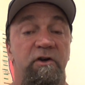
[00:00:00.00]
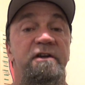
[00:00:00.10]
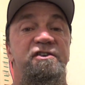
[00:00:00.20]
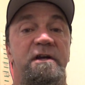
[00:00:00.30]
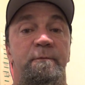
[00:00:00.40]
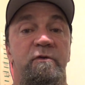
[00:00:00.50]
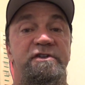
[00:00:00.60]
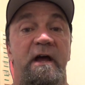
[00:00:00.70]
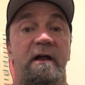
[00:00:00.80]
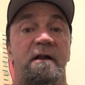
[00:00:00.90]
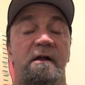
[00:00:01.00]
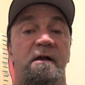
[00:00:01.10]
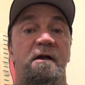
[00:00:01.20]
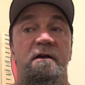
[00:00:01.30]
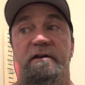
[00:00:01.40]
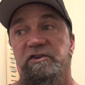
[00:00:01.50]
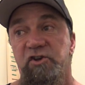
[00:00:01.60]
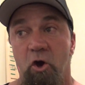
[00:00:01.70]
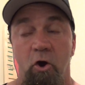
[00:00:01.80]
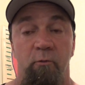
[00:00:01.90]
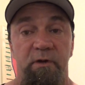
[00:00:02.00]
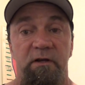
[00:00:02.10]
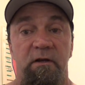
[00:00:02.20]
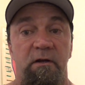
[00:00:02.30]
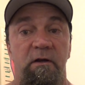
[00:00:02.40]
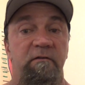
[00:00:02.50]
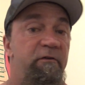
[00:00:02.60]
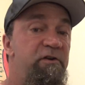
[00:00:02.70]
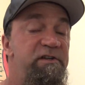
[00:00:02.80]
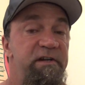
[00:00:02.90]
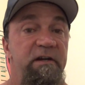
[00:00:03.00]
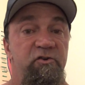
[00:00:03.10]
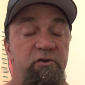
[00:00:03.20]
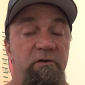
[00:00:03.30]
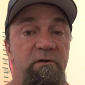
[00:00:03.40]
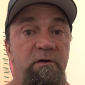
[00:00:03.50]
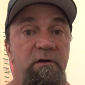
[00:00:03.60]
A good example is that is Kobe versus Andrew.